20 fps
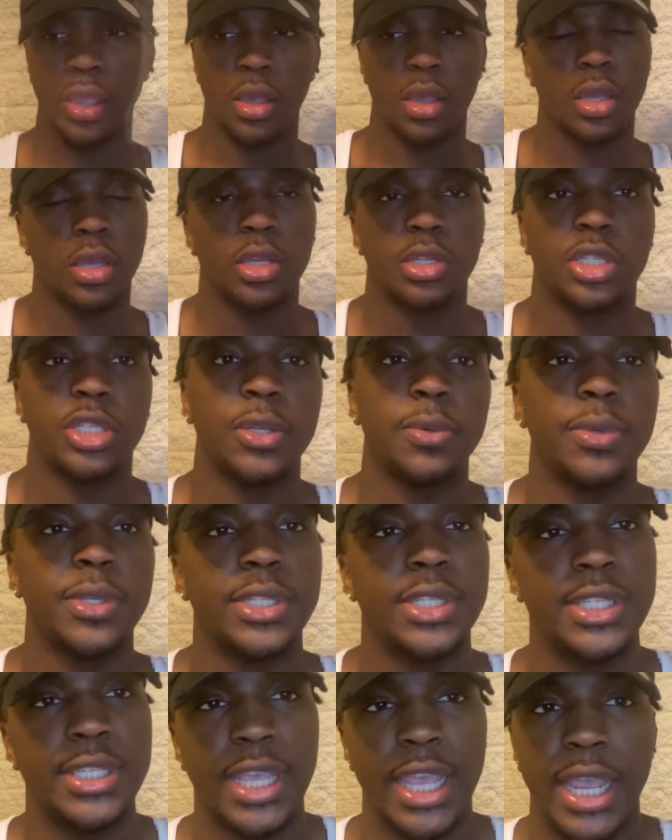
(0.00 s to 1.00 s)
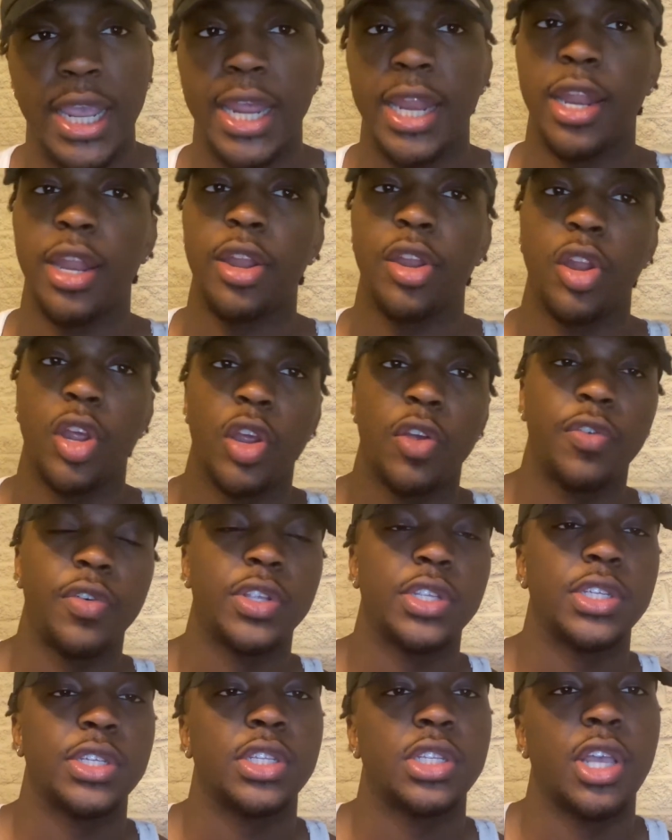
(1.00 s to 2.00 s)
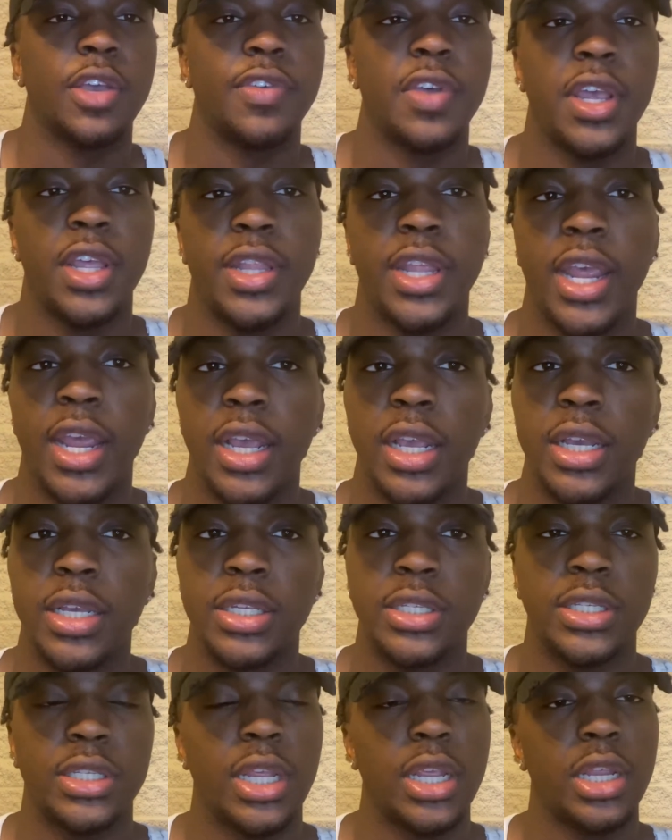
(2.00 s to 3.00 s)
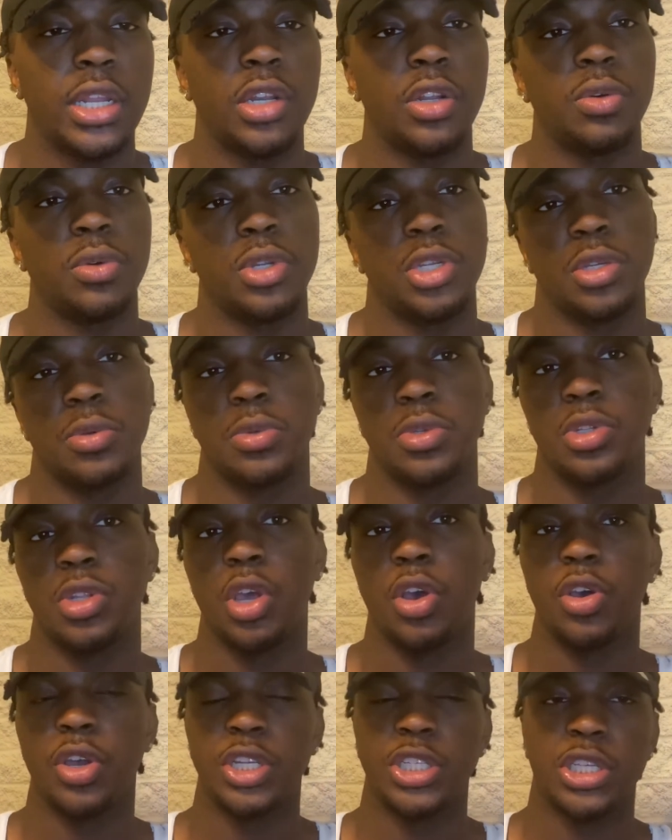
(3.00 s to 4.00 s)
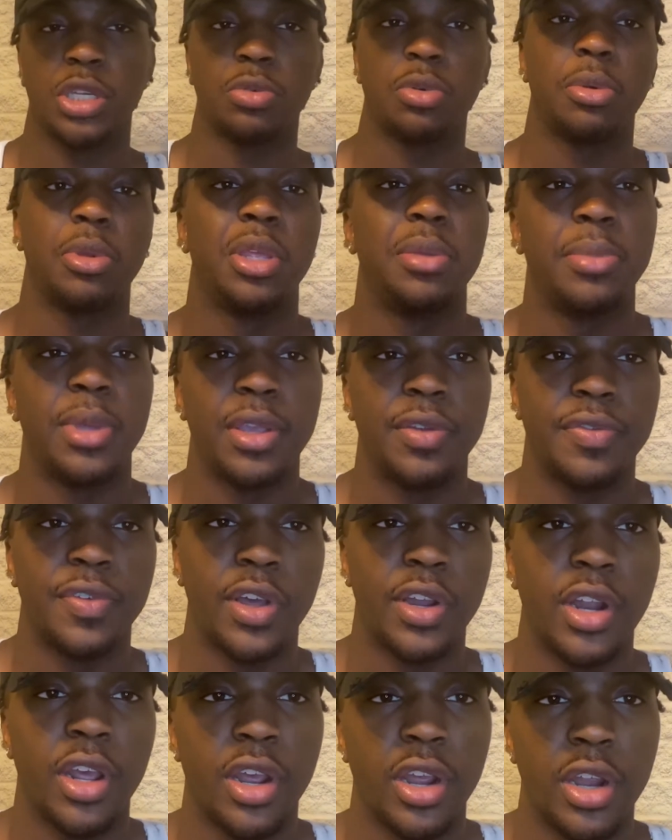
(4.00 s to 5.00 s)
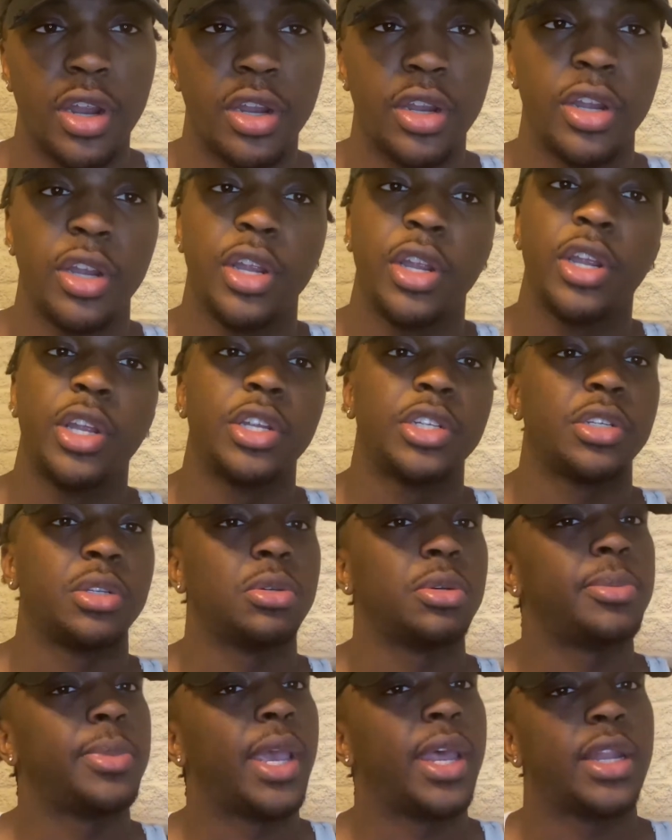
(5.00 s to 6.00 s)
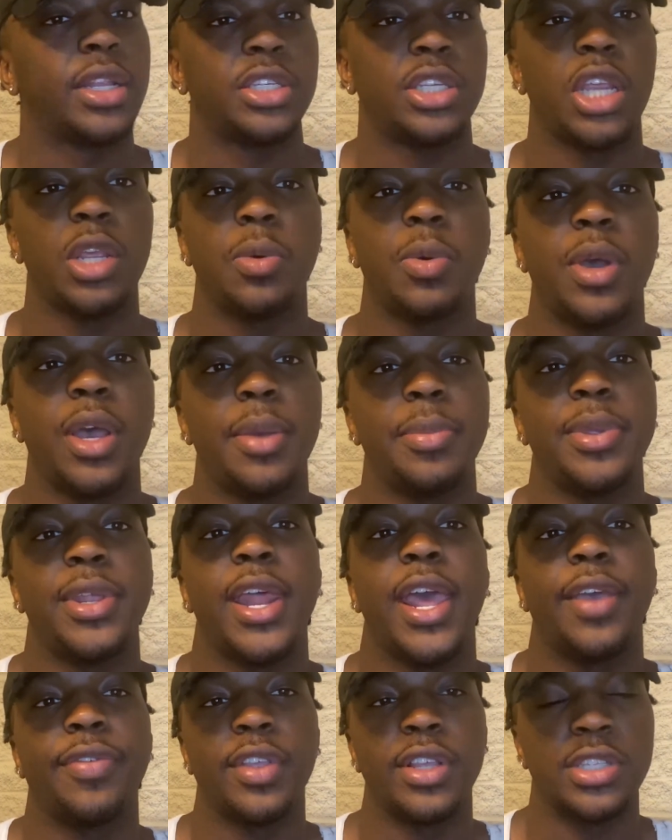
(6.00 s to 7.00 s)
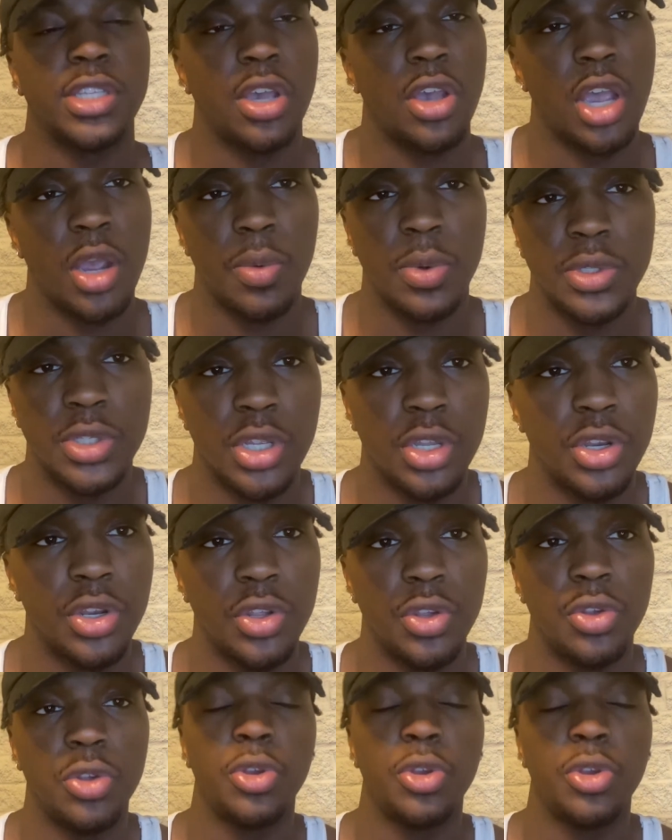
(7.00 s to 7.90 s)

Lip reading: She was scared and nervous and stuff like that, cause she ain't know what she was doing. She didn't want me to make fun of her. She didn't want me to have to tell her what to do,